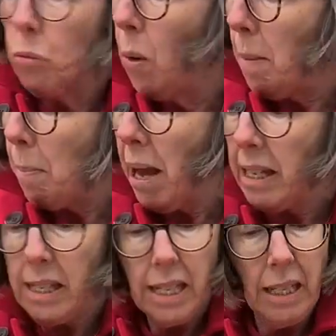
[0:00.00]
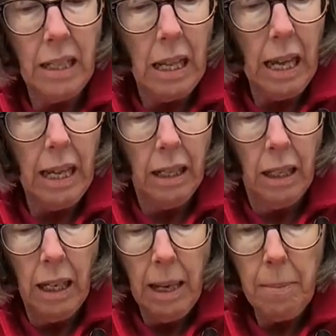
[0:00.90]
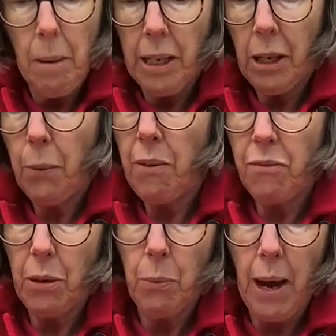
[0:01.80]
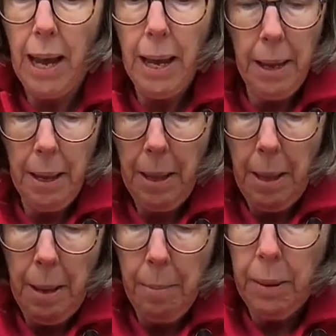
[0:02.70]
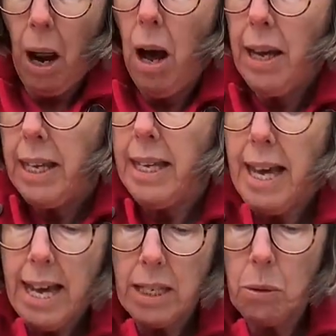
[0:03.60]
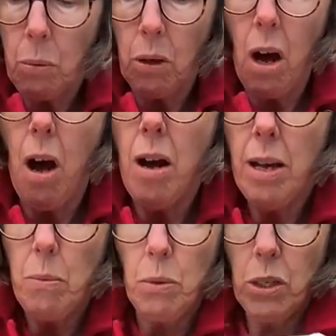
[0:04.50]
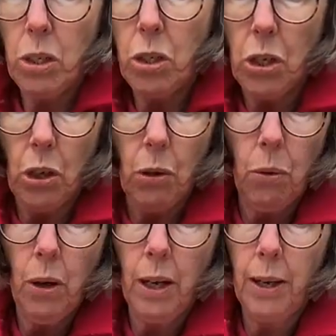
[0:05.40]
of wet paint in there, it might go everywhere. I guess what I would do